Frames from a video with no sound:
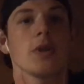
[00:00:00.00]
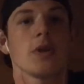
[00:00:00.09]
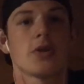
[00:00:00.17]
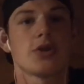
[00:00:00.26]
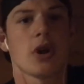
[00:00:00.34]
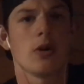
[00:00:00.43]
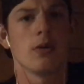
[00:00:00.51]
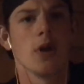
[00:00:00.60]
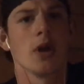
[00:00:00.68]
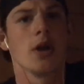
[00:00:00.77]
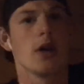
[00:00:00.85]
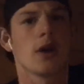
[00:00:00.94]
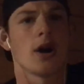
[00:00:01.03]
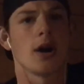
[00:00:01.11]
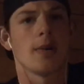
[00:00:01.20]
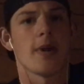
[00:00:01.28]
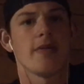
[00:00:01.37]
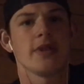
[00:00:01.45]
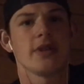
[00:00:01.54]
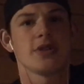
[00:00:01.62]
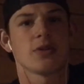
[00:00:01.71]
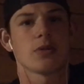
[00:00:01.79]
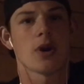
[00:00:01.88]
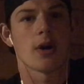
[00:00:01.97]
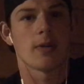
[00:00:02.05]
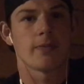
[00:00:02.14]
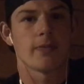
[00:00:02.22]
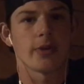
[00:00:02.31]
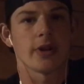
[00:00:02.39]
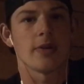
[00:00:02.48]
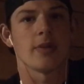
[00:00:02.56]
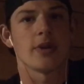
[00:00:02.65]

So everything's so calm for them,